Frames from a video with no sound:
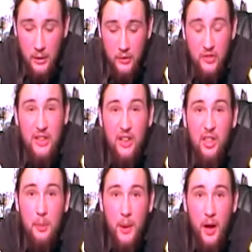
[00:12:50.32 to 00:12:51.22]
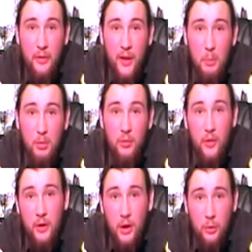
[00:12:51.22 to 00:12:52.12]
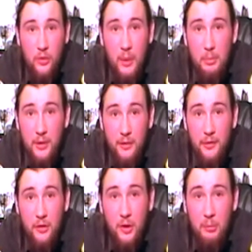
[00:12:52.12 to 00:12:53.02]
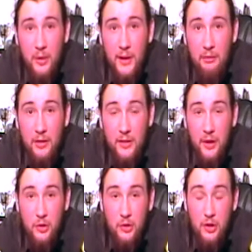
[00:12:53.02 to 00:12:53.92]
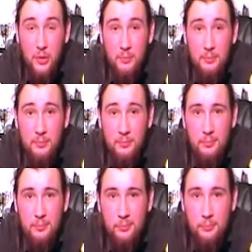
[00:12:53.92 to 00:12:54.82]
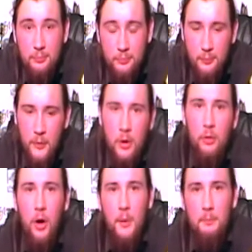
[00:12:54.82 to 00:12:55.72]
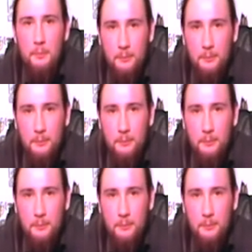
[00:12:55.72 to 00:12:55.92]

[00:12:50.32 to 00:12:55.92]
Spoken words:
stick it under the bath tap, run the cold tap until it fills up to the level it tells you to. Right,